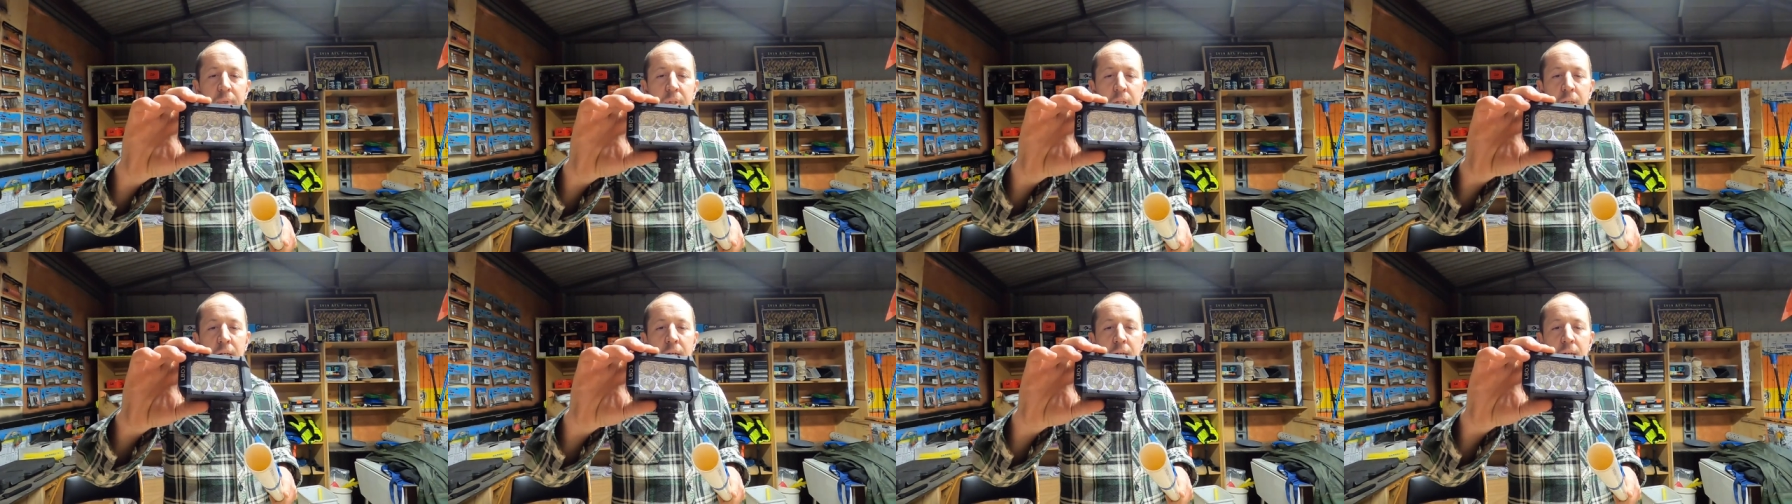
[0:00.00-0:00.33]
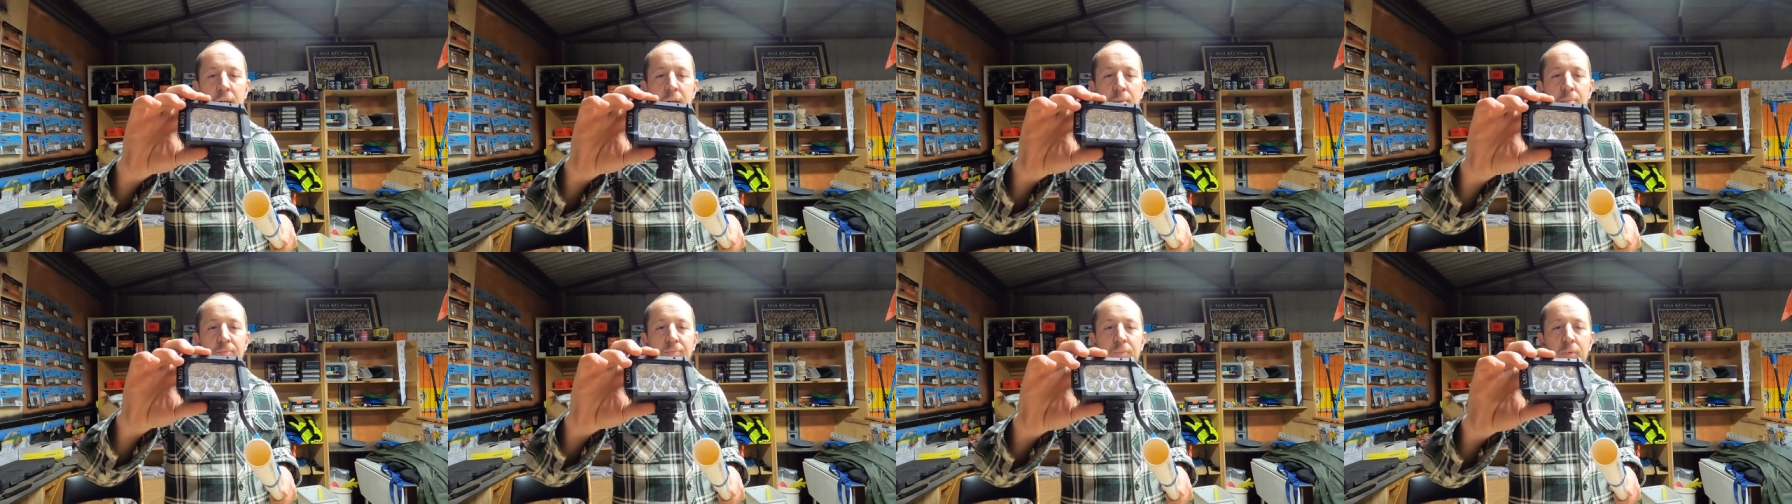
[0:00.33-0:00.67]

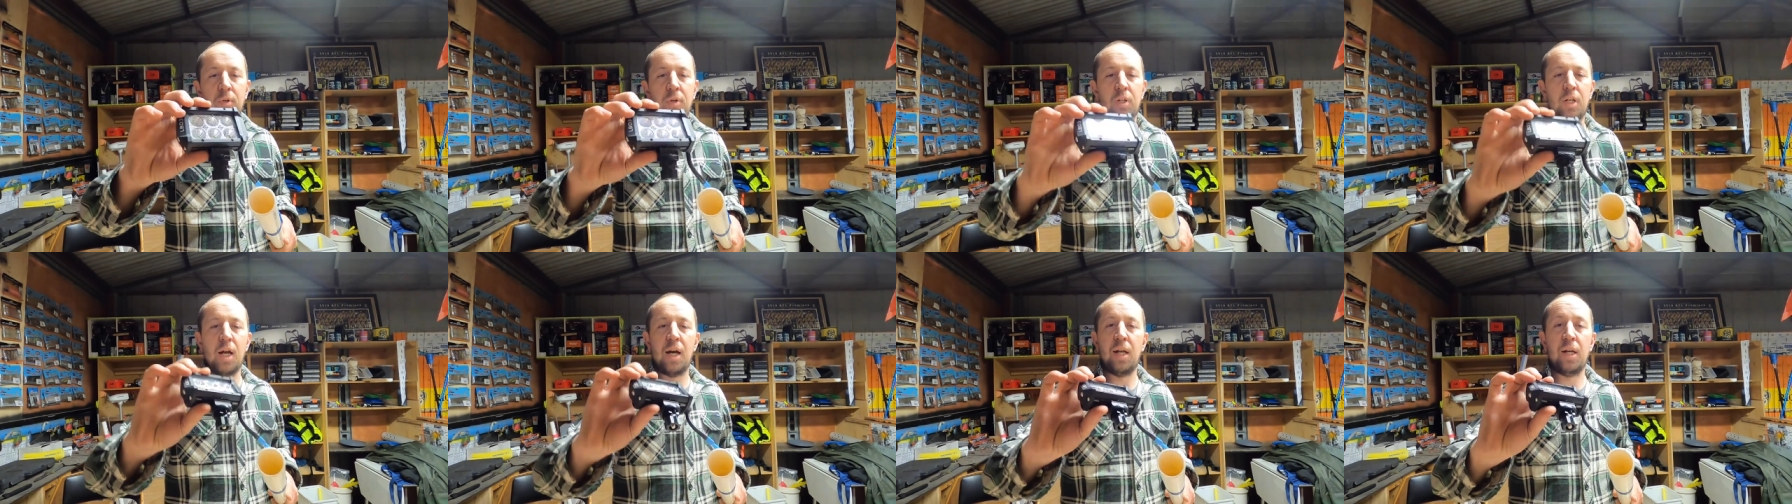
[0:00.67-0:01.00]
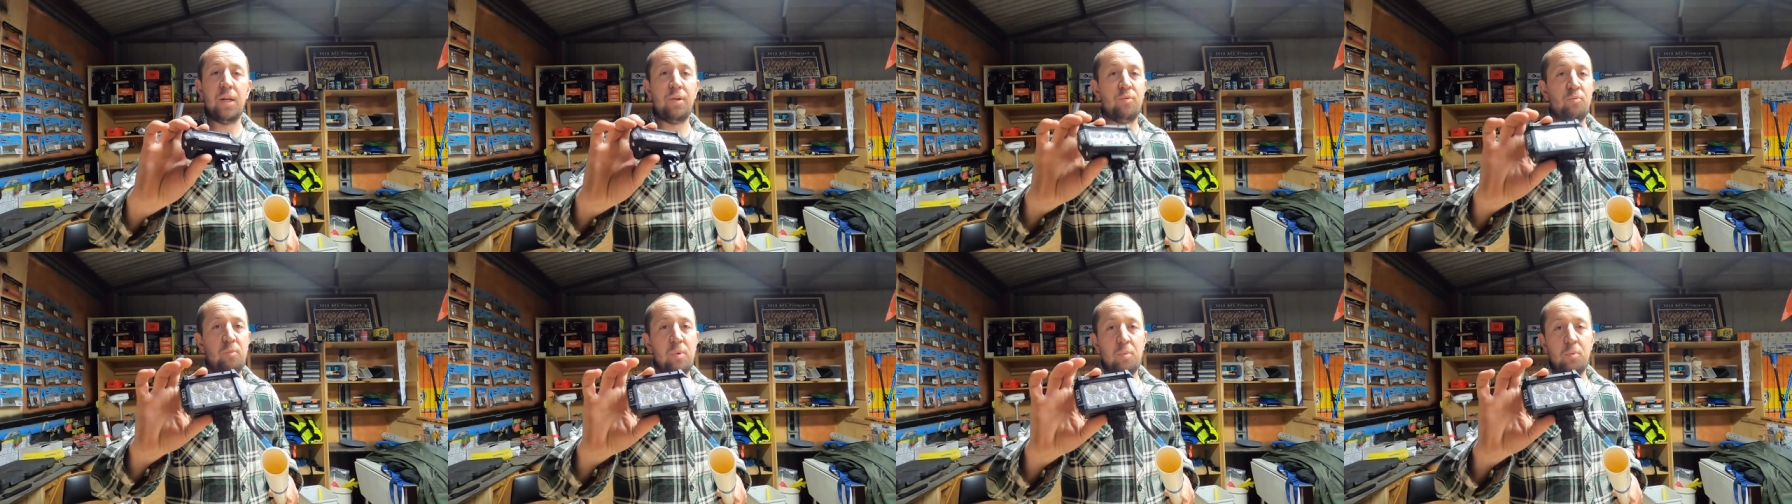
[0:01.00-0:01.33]
I can't
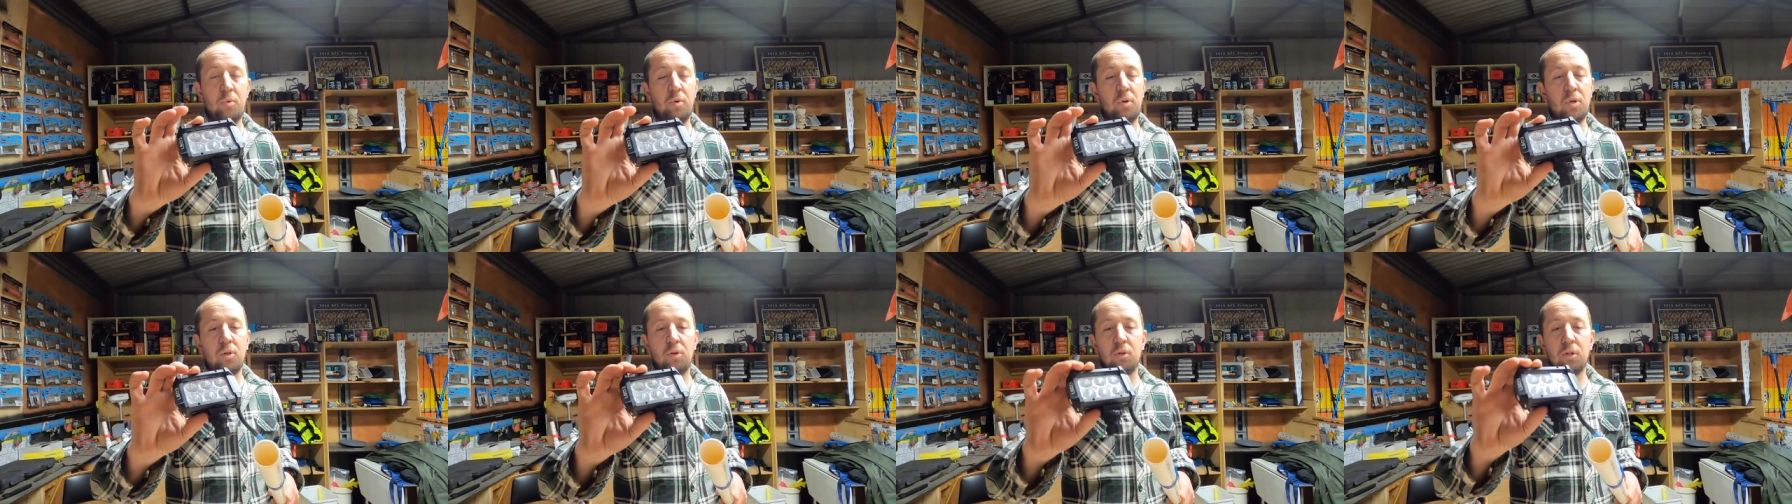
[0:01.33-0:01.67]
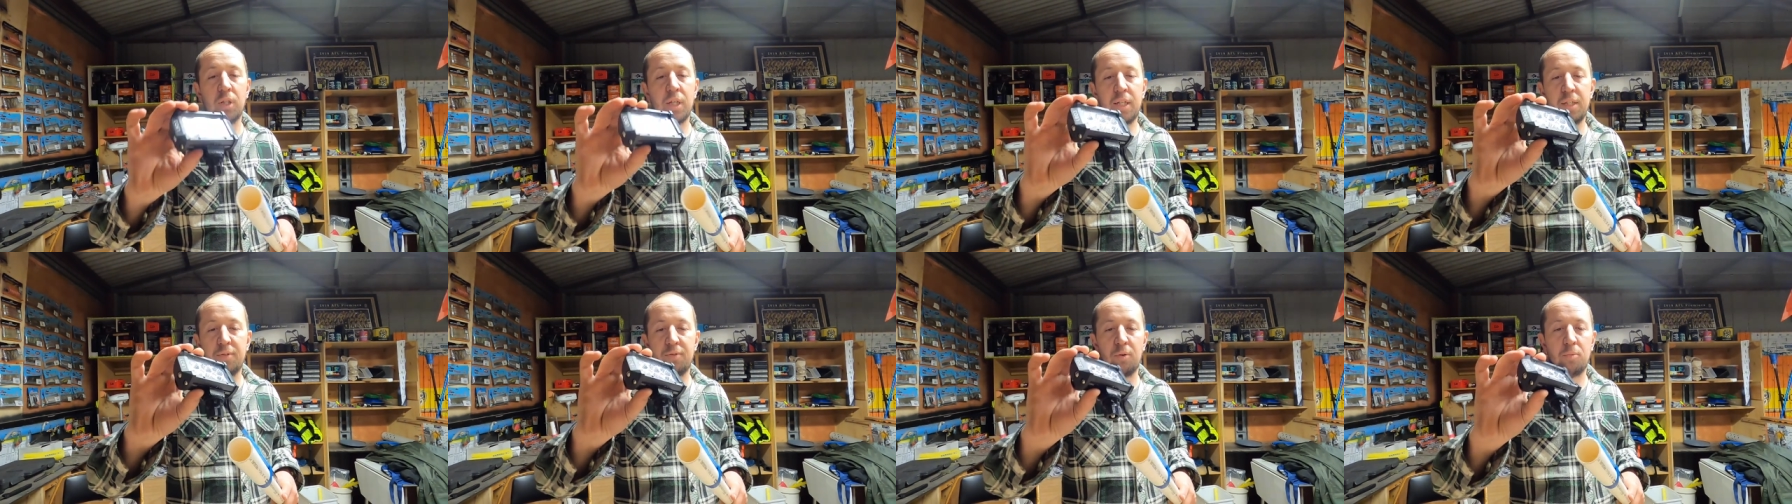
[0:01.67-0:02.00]
even remember where I
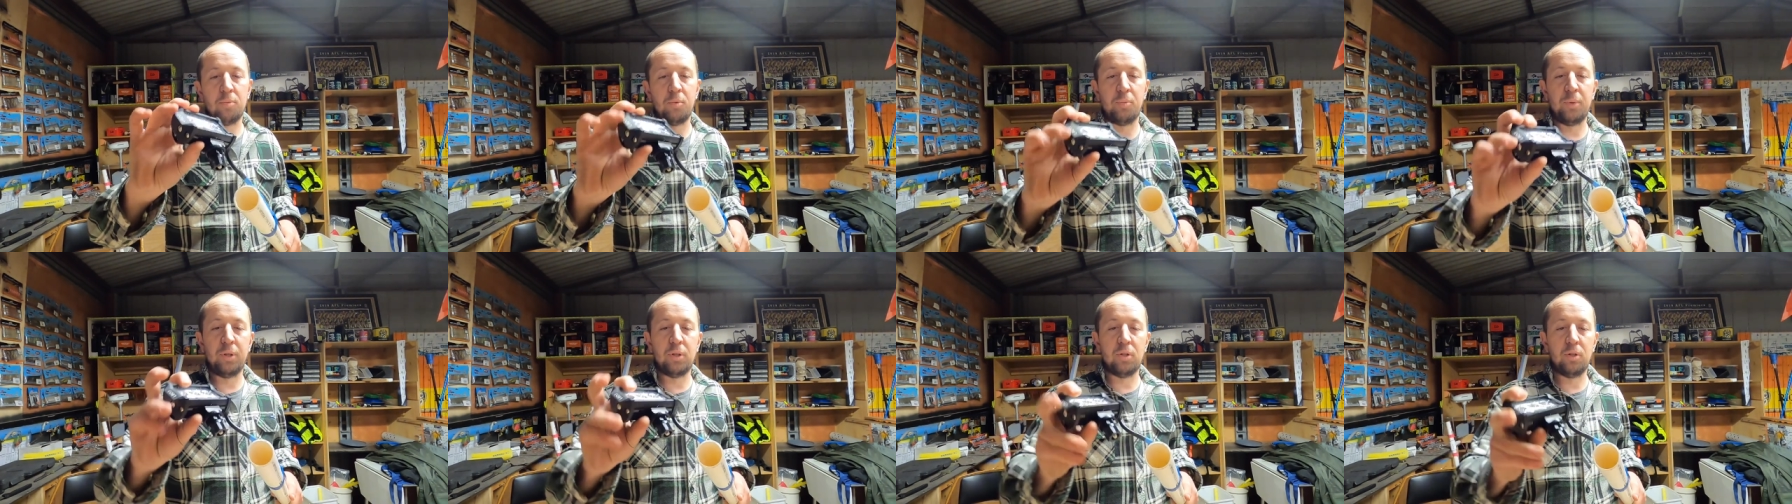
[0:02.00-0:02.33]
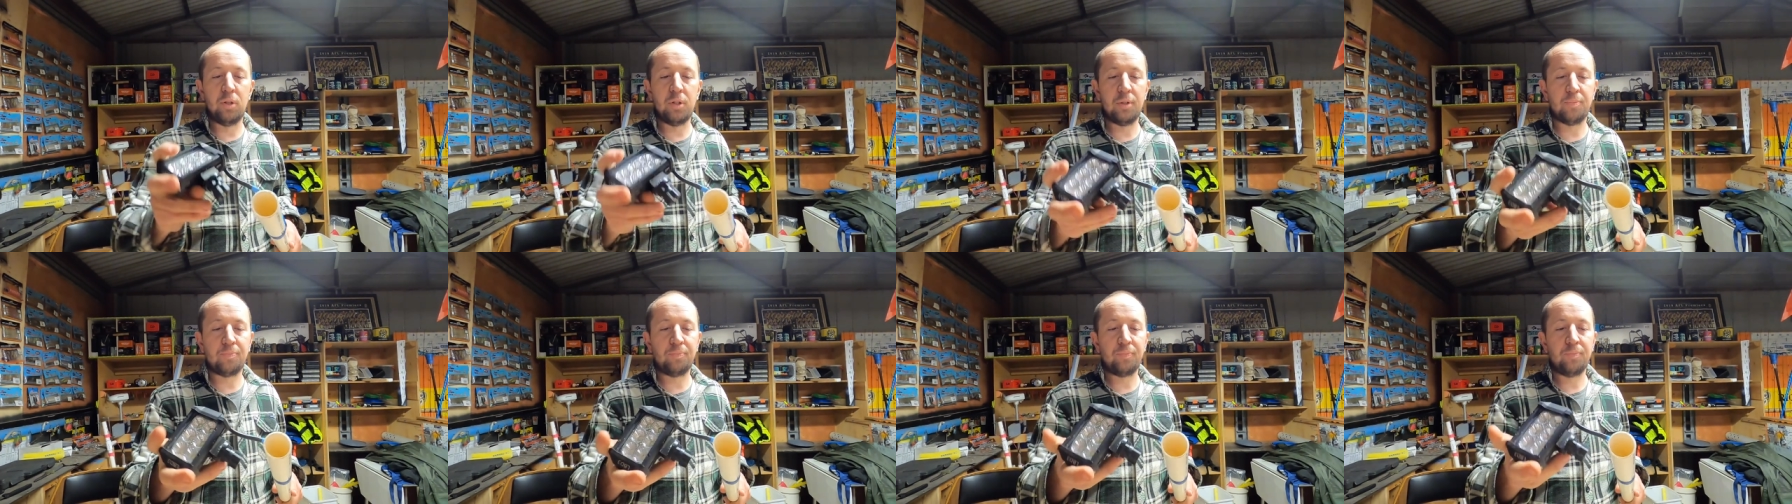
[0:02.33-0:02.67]
got these from, to be
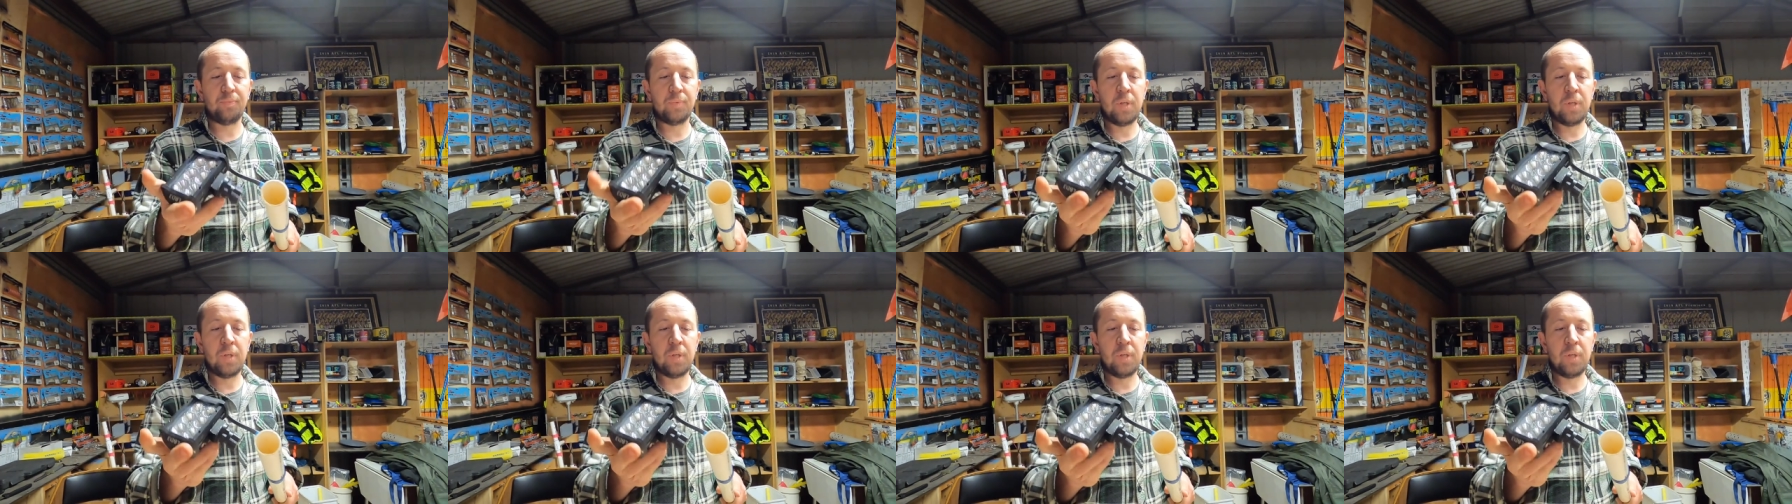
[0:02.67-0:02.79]
honest.